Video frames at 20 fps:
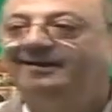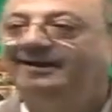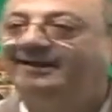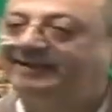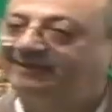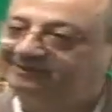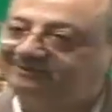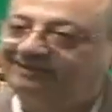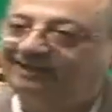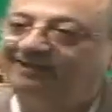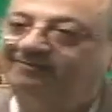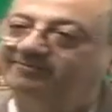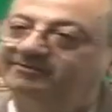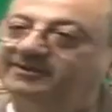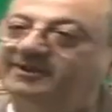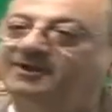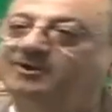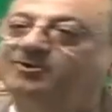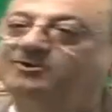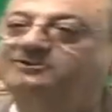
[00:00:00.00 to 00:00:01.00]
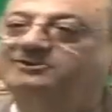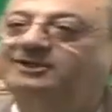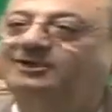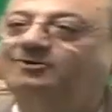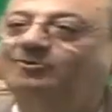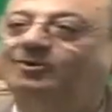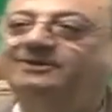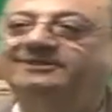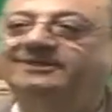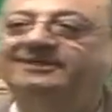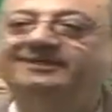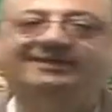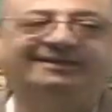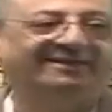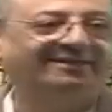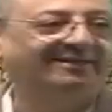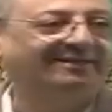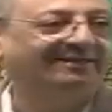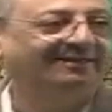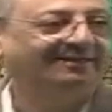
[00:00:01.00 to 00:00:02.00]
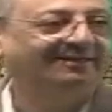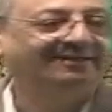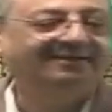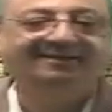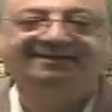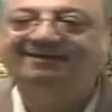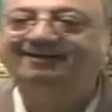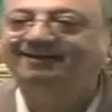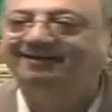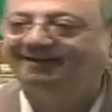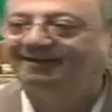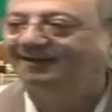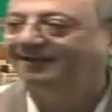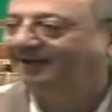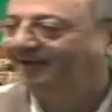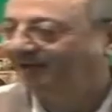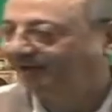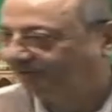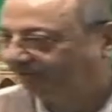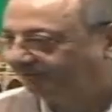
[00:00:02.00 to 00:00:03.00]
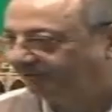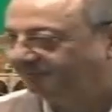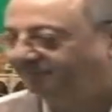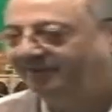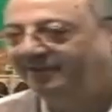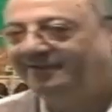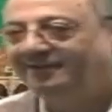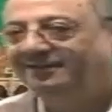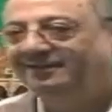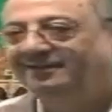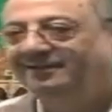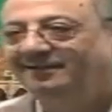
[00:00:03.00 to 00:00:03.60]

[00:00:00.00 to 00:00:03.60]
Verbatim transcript: itself denotes a quantity. Are you with me?